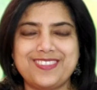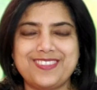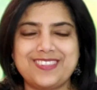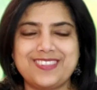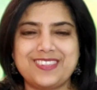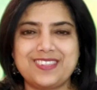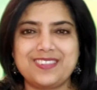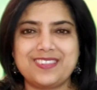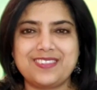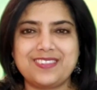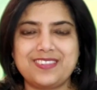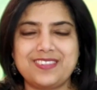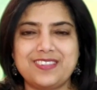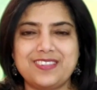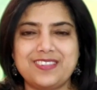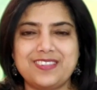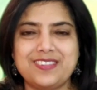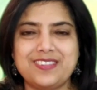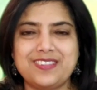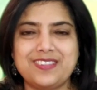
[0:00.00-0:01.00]

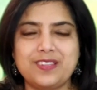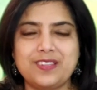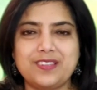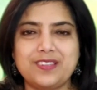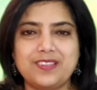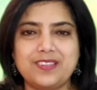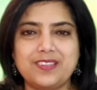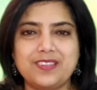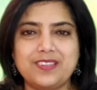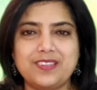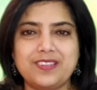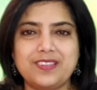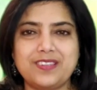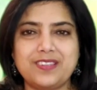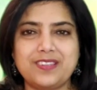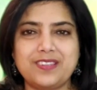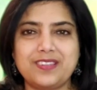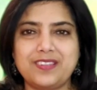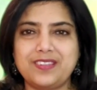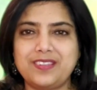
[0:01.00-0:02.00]

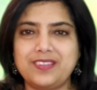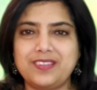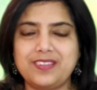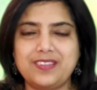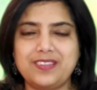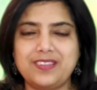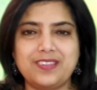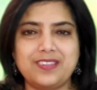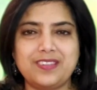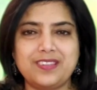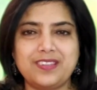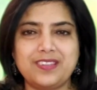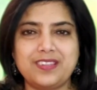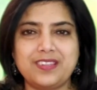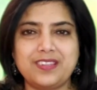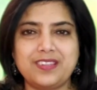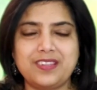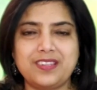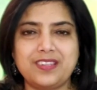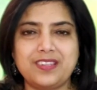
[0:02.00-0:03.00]

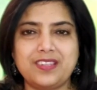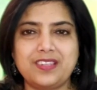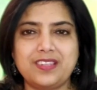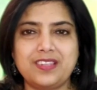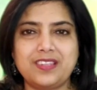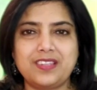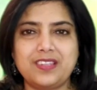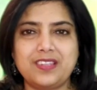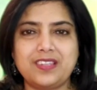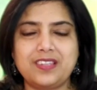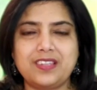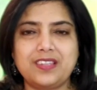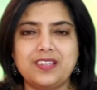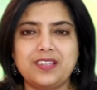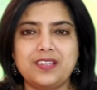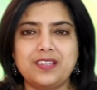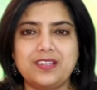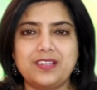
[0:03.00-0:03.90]
No words are spoken by the person on screen.